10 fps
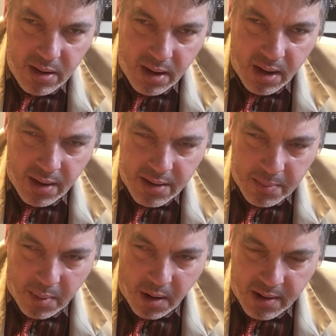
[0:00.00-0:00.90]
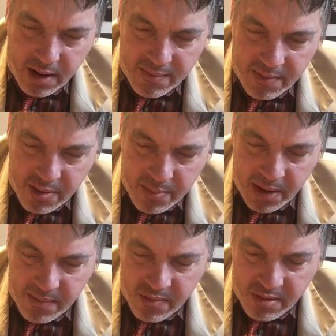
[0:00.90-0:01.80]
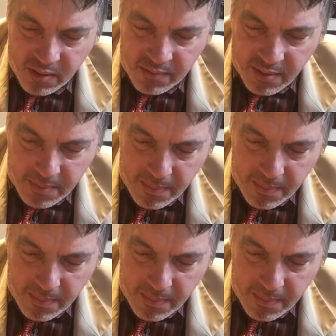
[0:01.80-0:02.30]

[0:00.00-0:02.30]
it's made of silver,